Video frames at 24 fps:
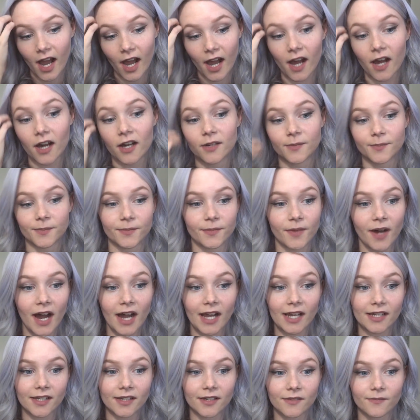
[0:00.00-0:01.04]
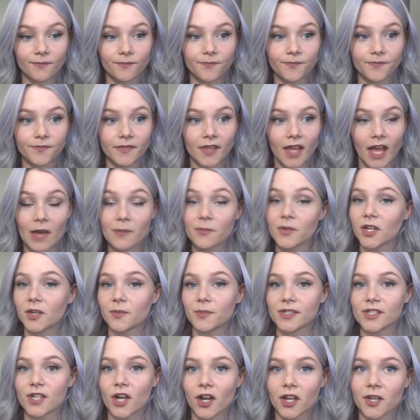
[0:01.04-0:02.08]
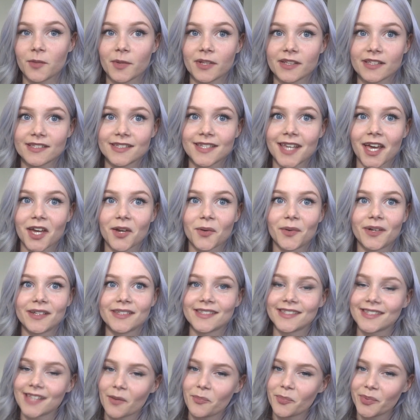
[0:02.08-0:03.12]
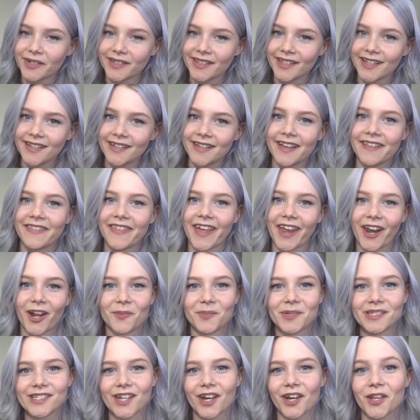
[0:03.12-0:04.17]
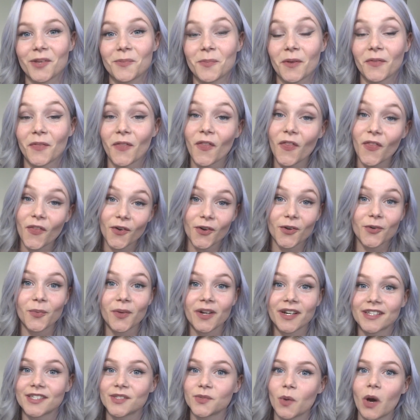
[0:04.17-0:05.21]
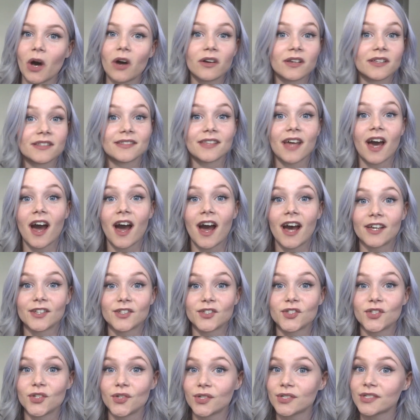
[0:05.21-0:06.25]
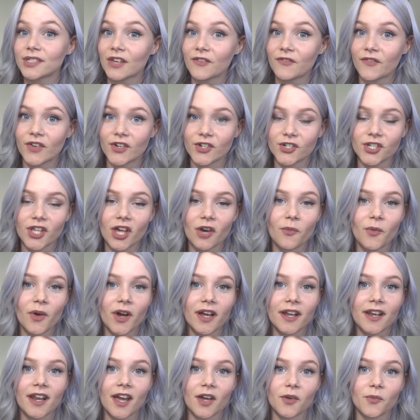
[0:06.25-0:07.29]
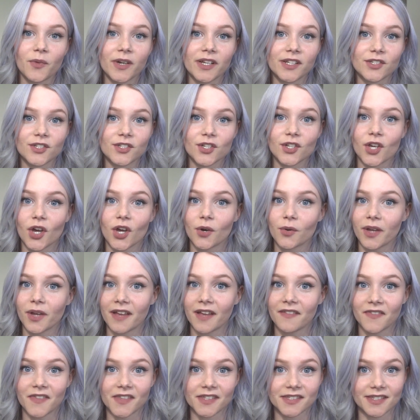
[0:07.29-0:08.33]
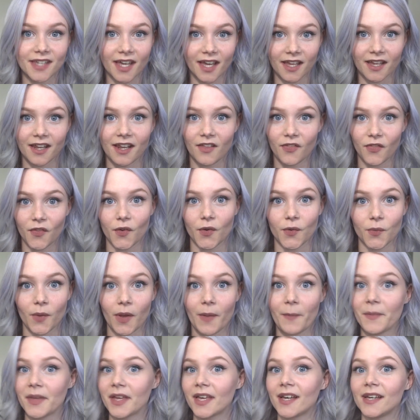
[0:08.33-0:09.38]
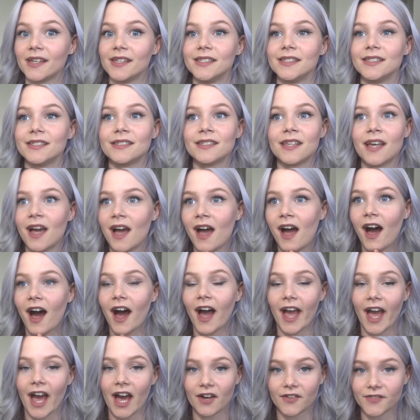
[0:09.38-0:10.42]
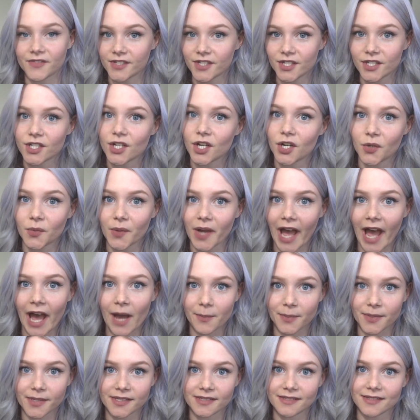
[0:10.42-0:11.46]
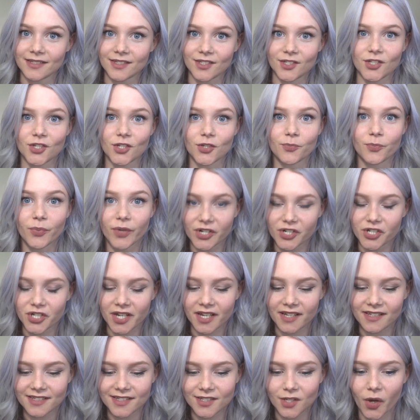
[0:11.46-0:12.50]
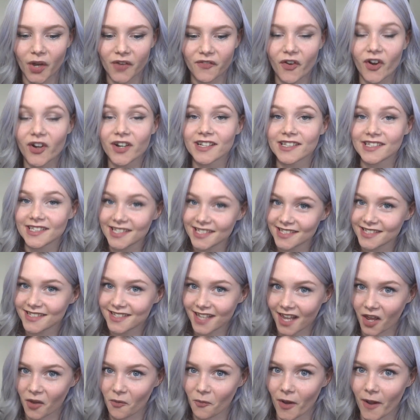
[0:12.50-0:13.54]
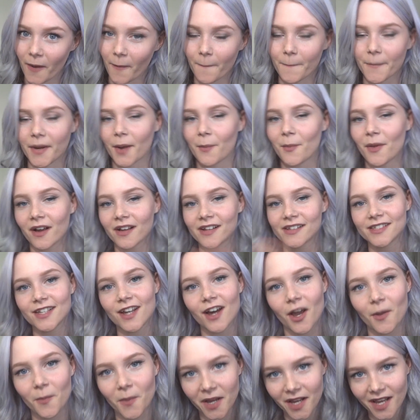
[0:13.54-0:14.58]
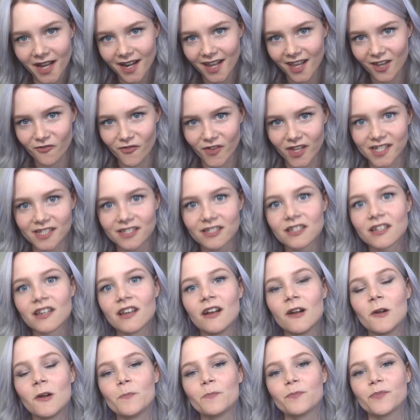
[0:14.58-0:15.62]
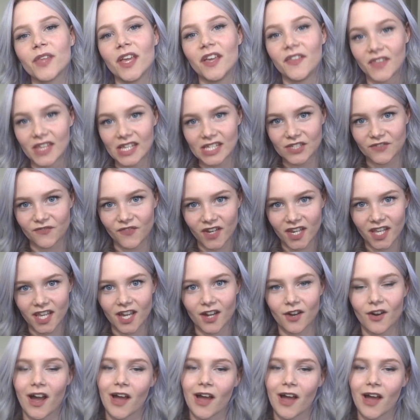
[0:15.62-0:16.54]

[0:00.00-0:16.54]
I am gonna be talking about the second one separately, and then I'll be talking about the third one as well, because as soon as I finished that one, I went to go get the second and third one because I have to know what happens to Bridget. So I've already seen the second one, but I'm not gonna talk about any of it in this video.